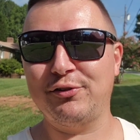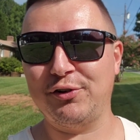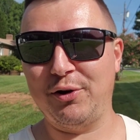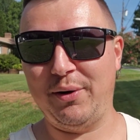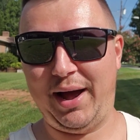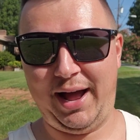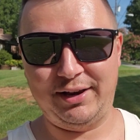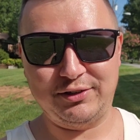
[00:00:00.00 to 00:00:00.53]

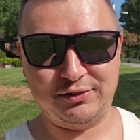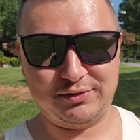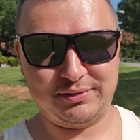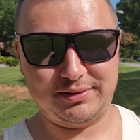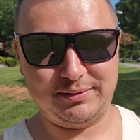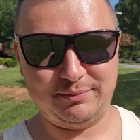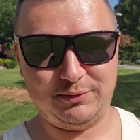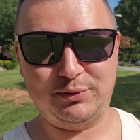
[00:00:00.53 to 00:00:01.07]
So I just
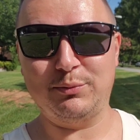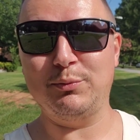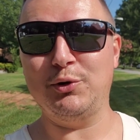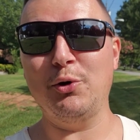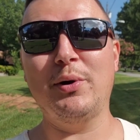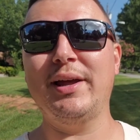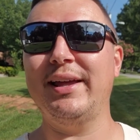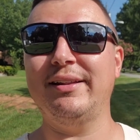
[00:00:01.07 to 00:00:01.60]

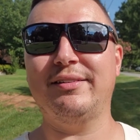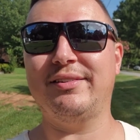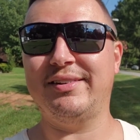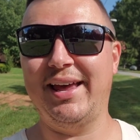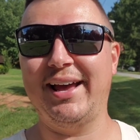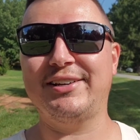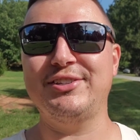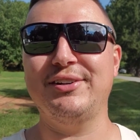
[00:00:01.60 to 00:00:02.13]
do it in
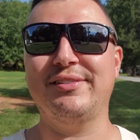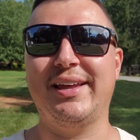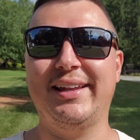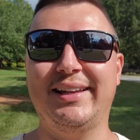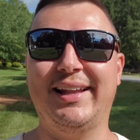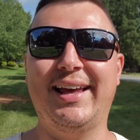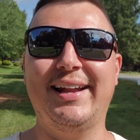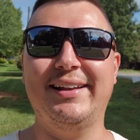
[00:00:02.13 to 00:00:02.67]
sections
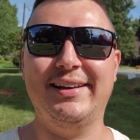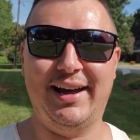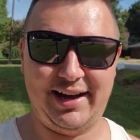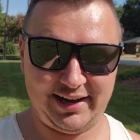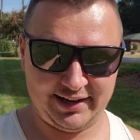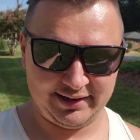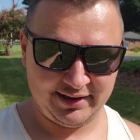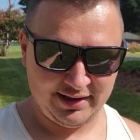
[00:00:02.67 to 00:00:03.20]
and let it
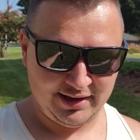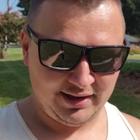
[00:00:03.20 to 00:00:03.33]
die